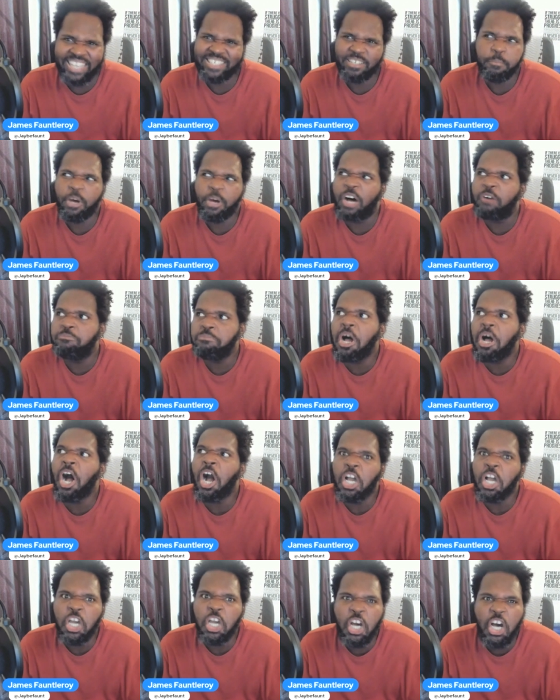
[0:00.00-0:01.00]
It's about
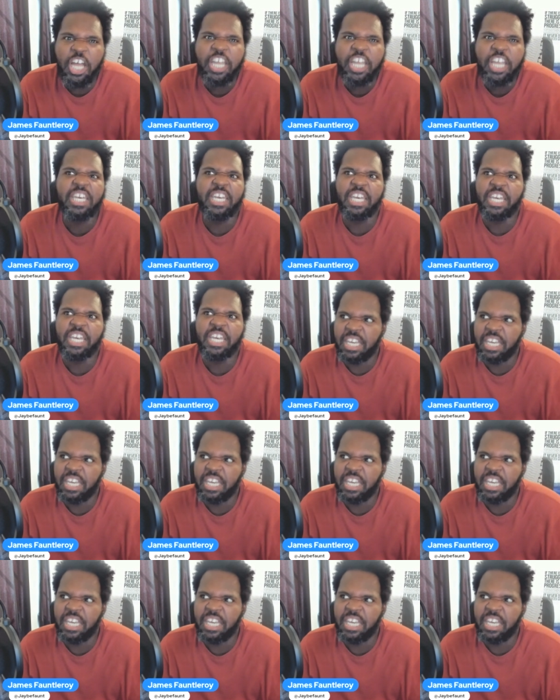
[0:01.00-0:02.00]
a good
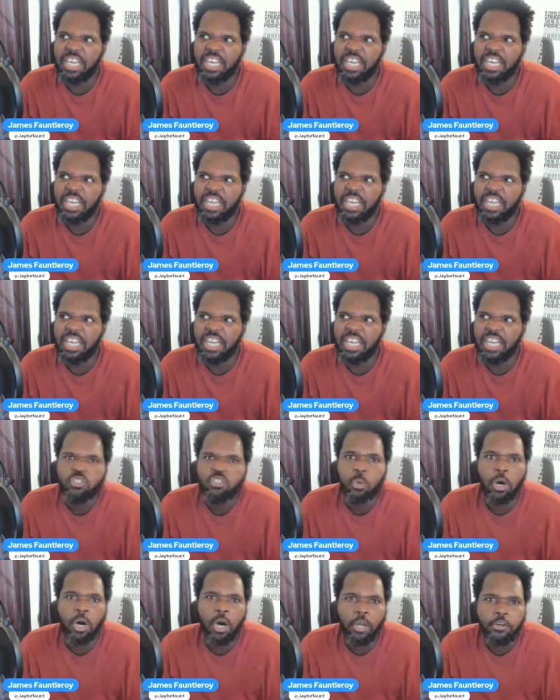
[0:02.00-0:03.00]

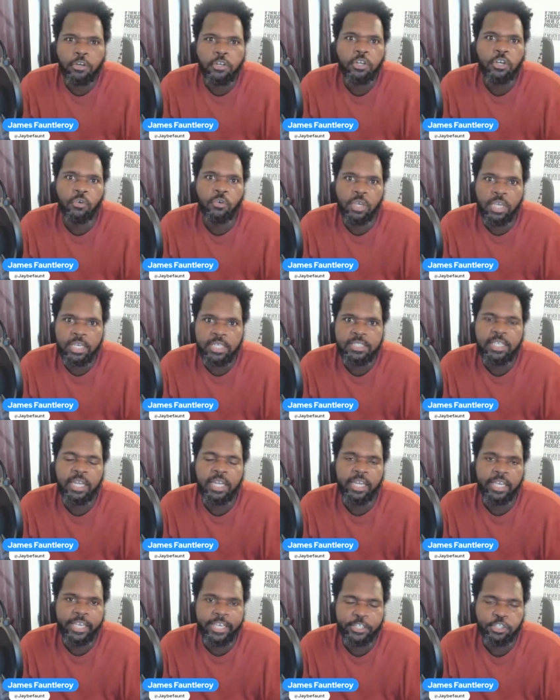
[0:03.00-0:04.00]
95 to 100 degrees
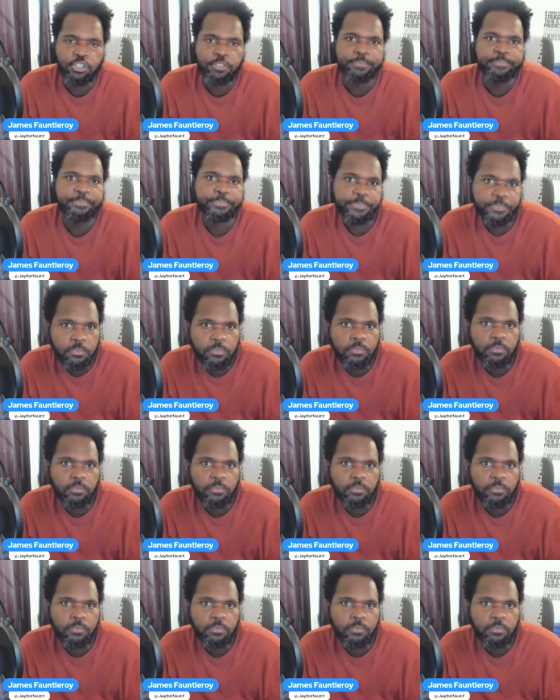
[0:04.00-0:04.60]
in the kitchen